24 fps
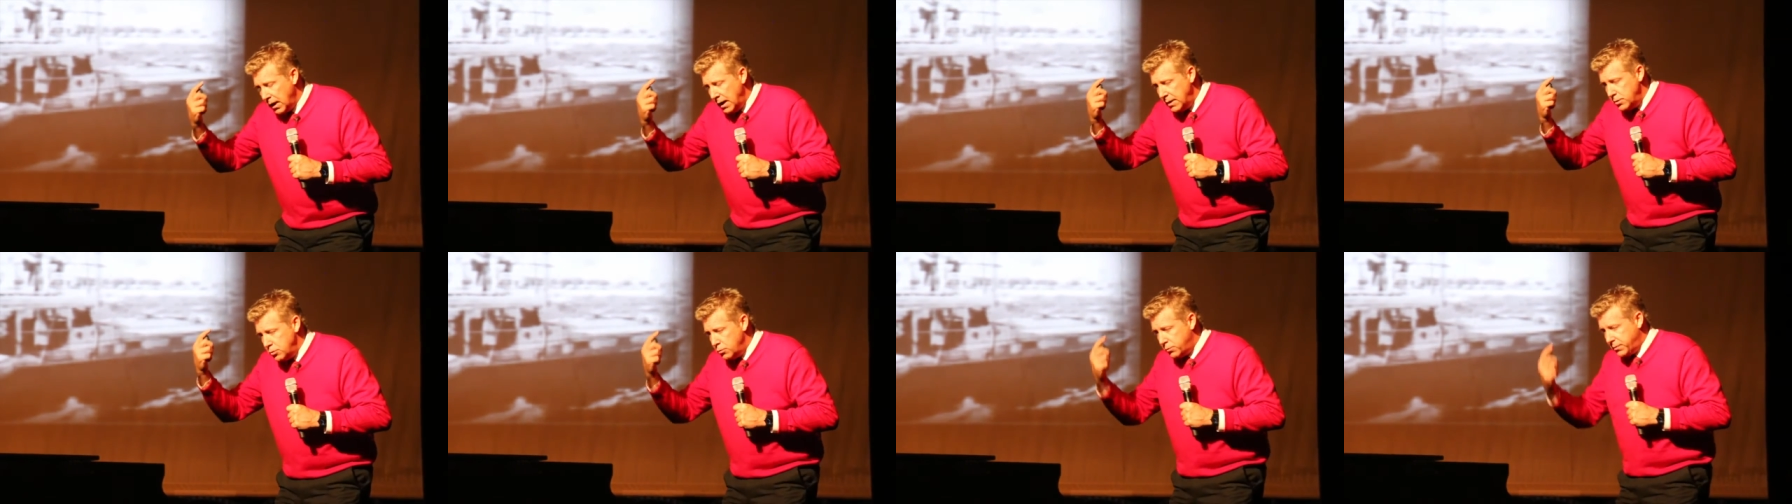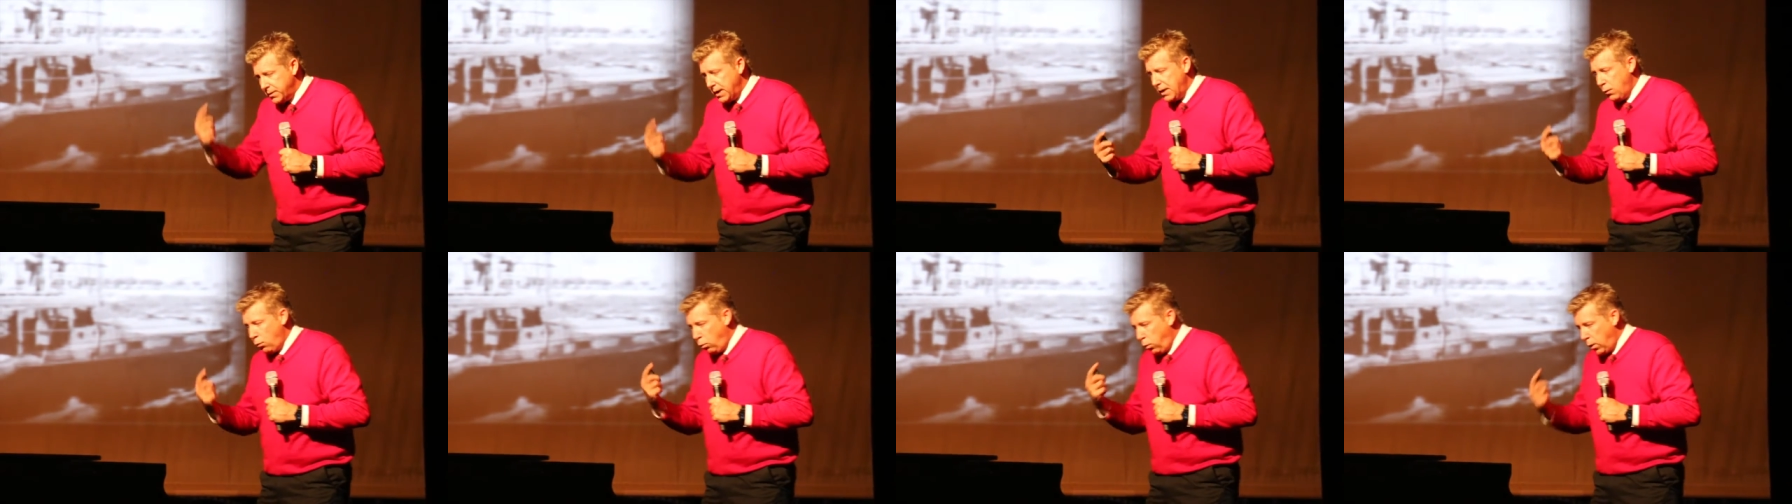and you
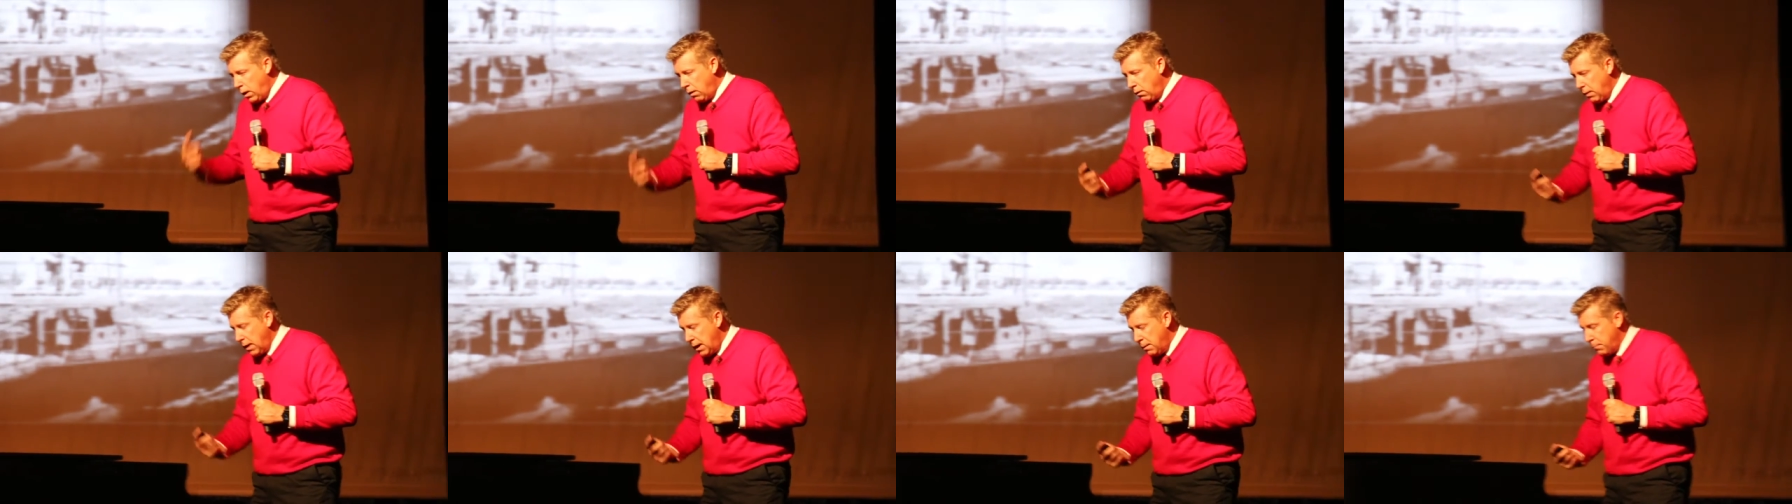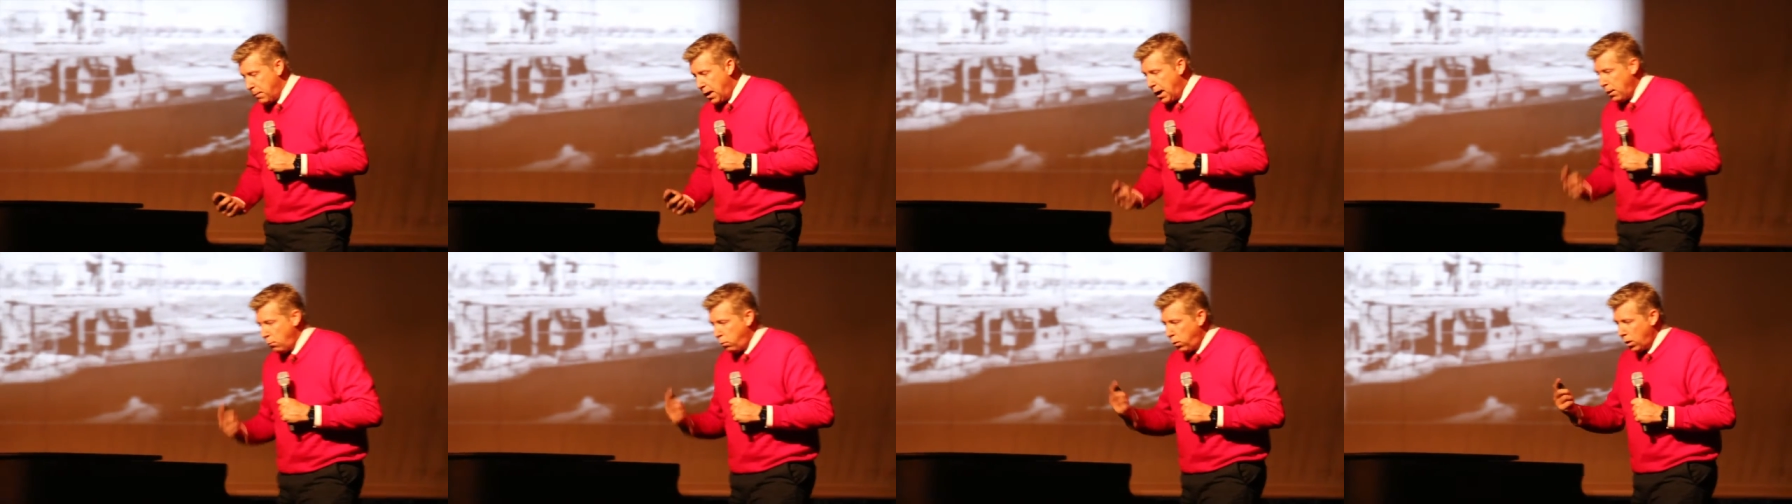think, where
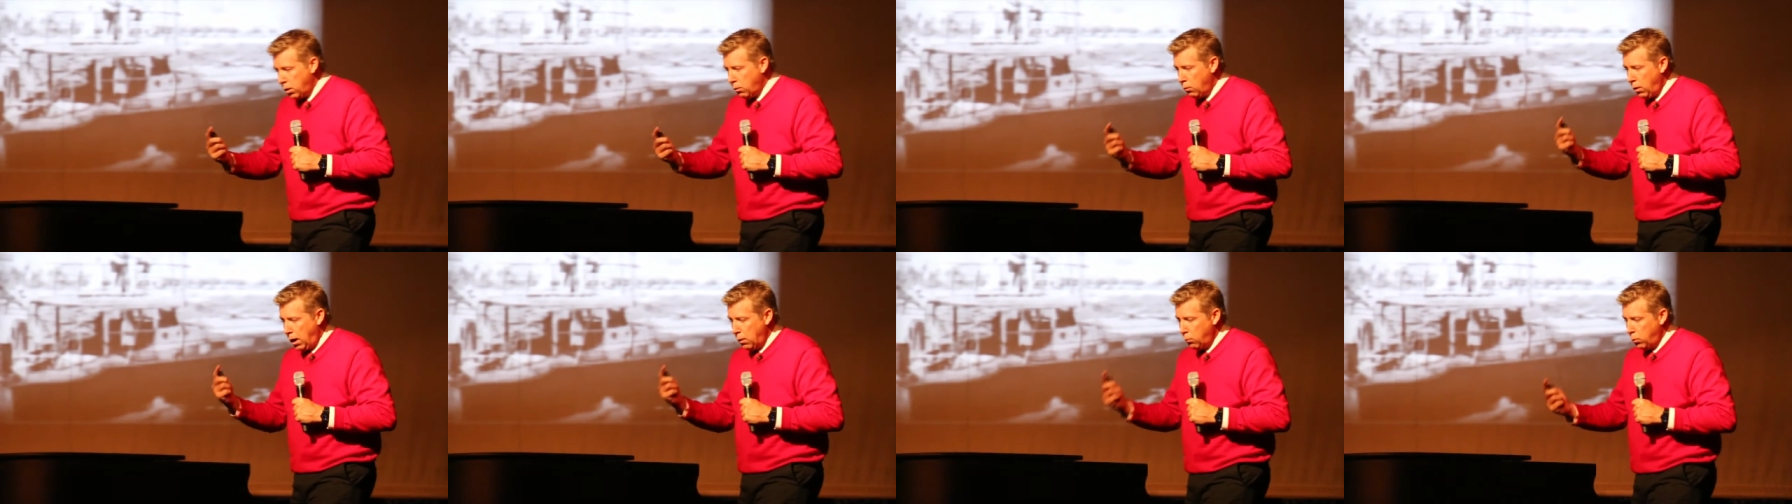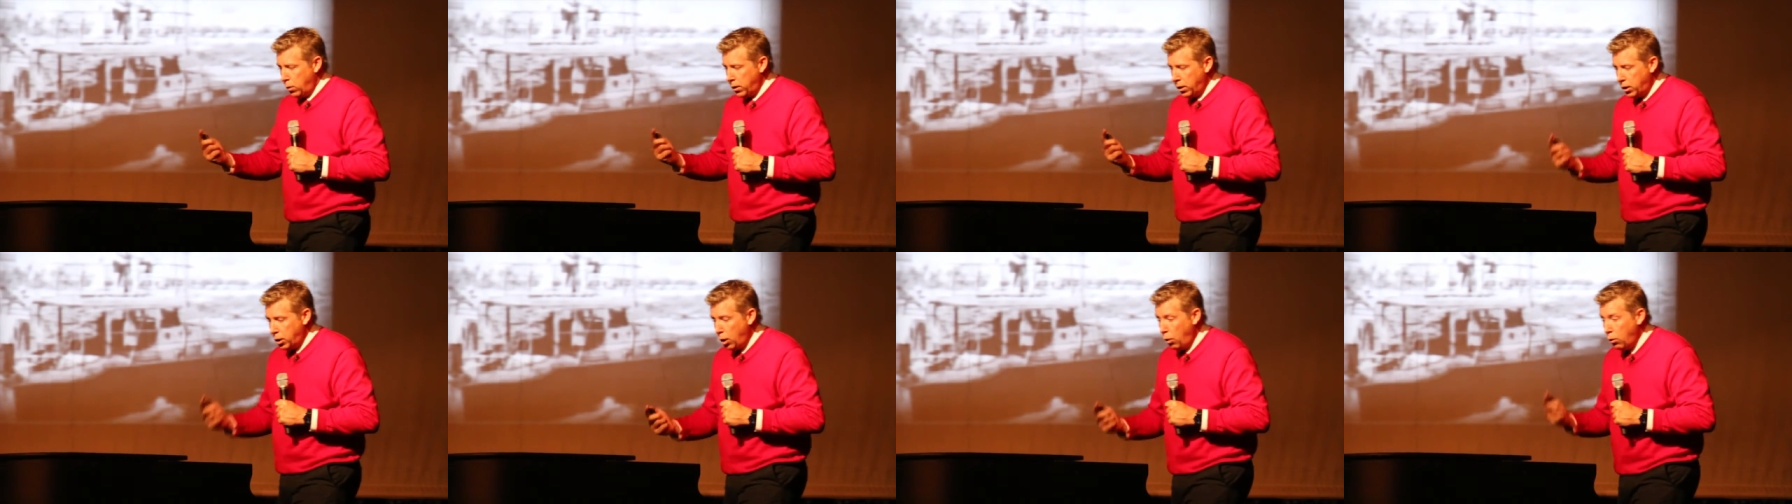am I? Where do I
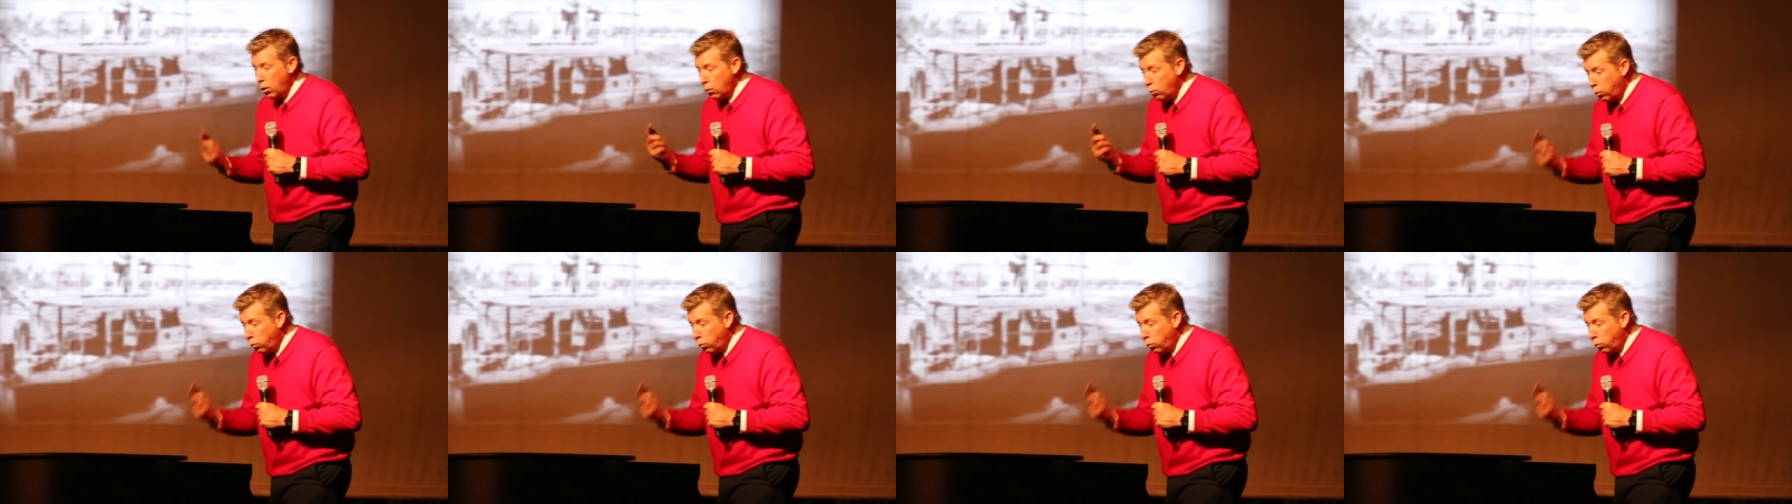want to go?